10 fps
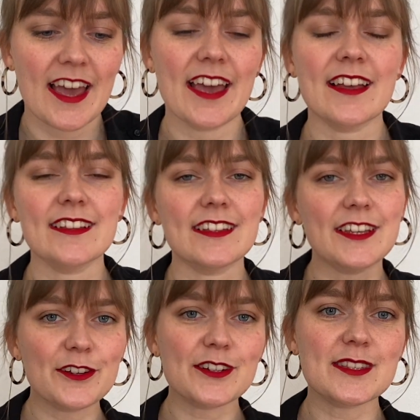And
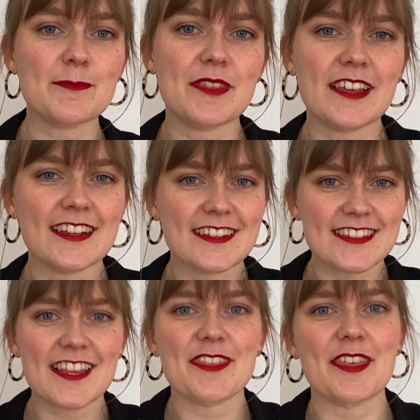here are some
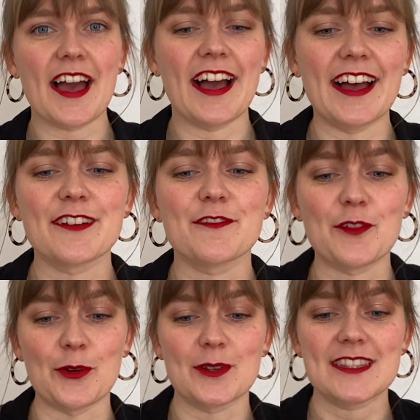things that
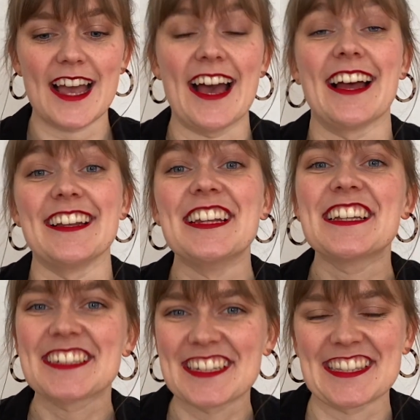folks had
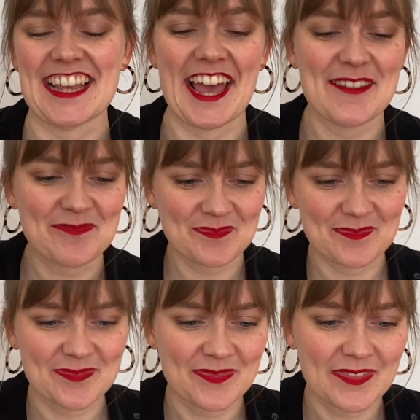to say.
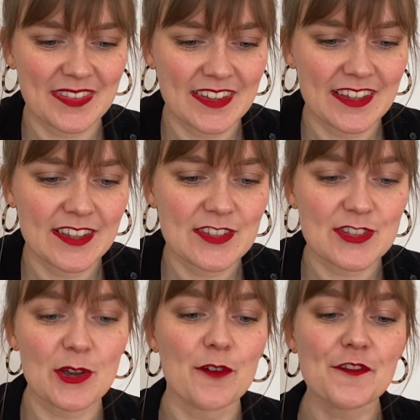
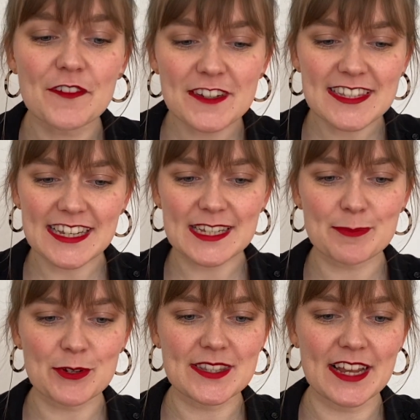So
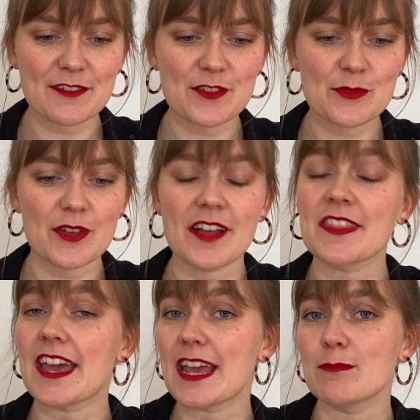56% of you thought
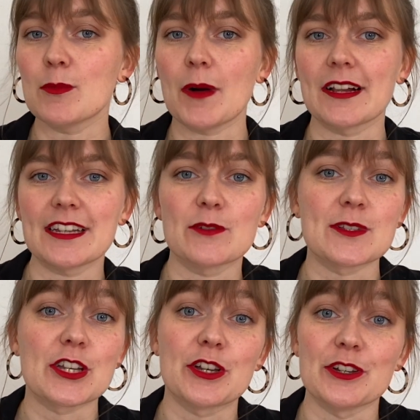that able-bodied
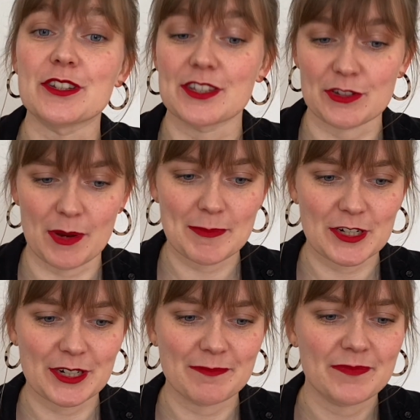was a good
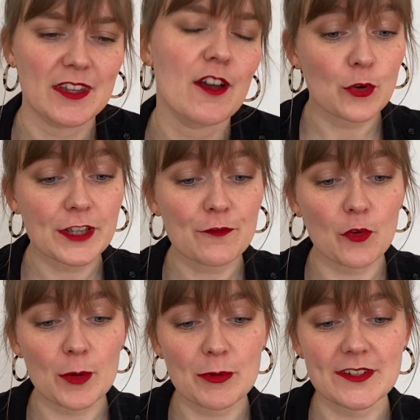descriptor.
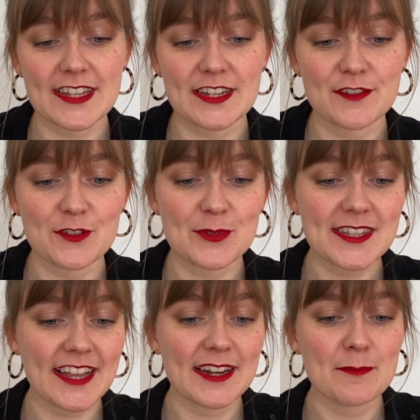44% of you
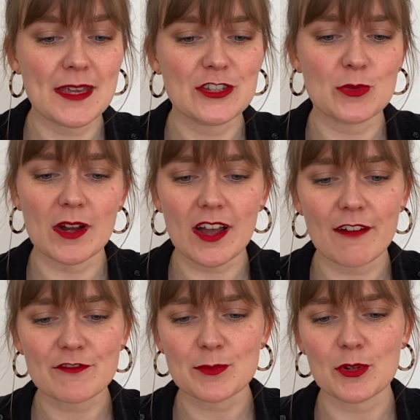said it made you
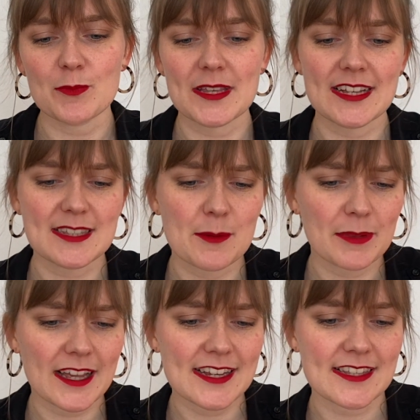uncomfortable because it
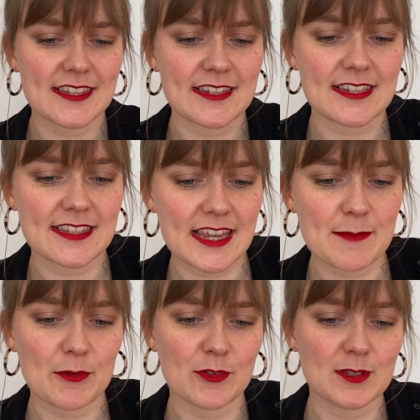implies
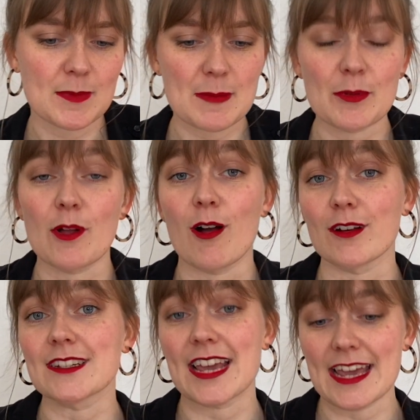disabled people
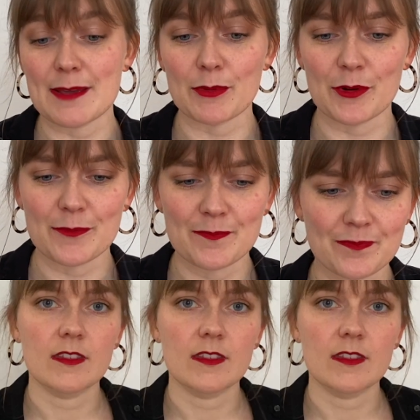aren't able.